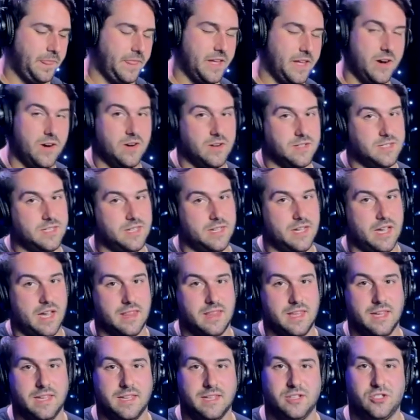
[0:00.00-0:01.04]
Honestly, I
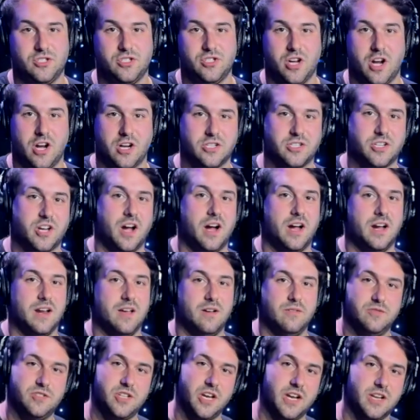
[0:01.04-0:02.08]
think Josh Scott
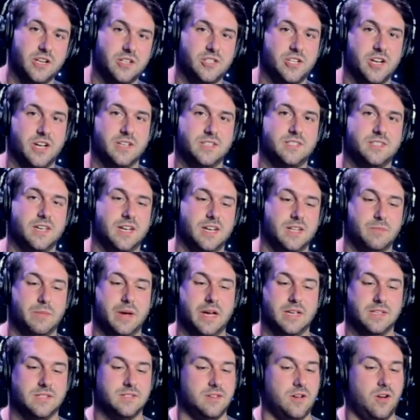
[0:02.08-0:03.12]
of JHS said it
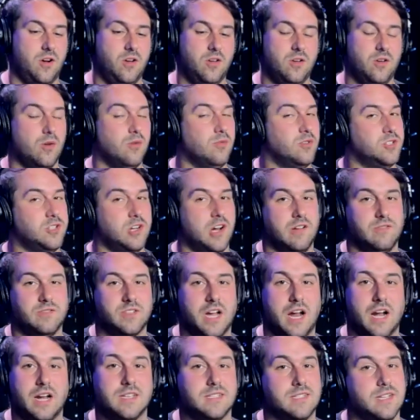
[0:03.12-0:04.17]
best. All overdrives
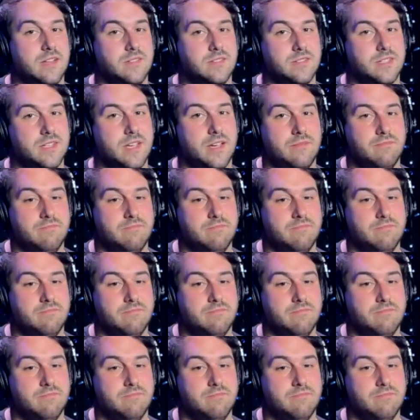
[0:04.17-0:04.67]
kind of sound the same.